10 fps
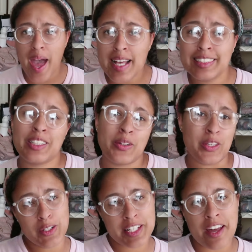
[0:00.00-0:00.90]
asked, so
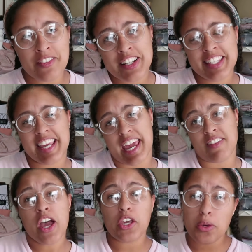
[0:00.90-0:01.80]
you shall
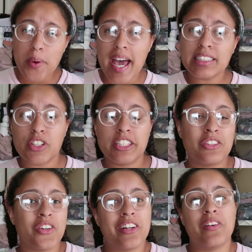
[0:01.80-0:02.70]
receive. You asked for a
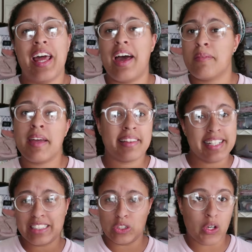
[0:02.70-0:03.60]
tutorial on how to make
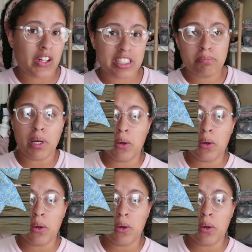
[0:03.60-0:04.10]
these large